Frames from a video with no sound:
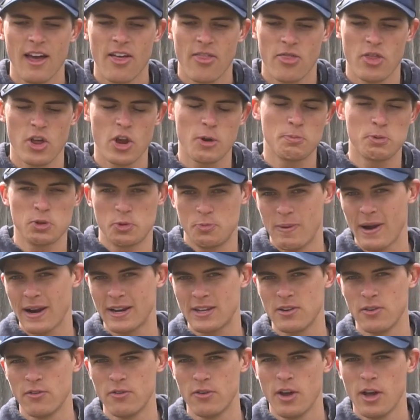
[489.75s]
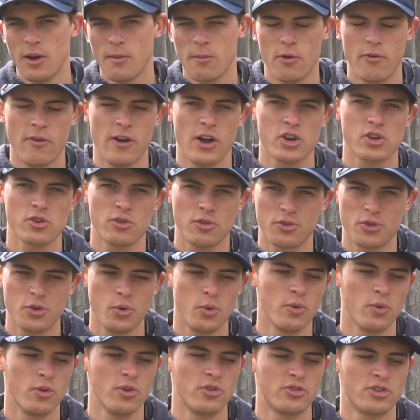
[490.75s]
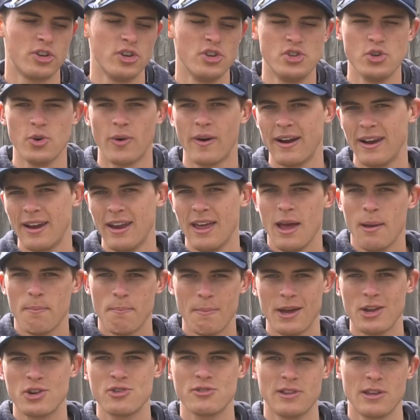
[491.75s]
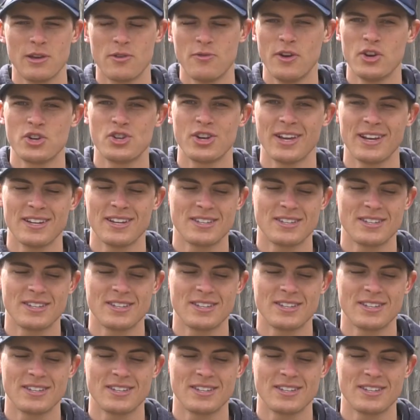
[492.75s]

their prospective professional tours to join Major League Fishing.